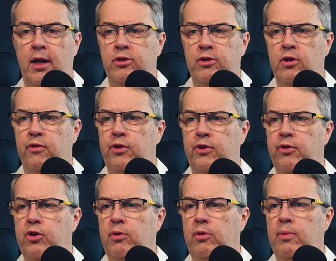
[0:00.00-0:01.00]
So for
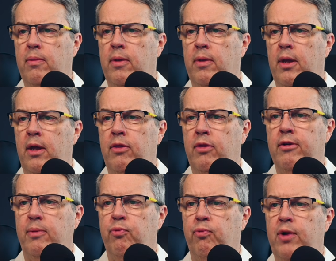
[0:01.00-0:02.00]
YouTube, there's
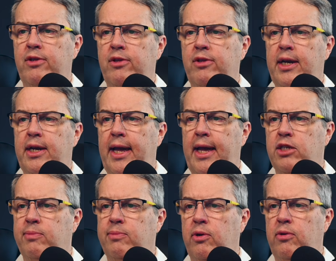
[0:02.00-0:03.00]
a privacy
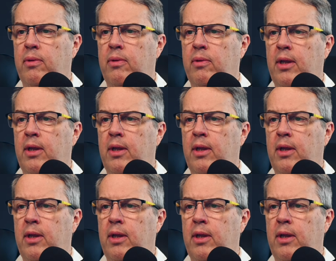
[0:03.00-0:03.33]
enhanced mode,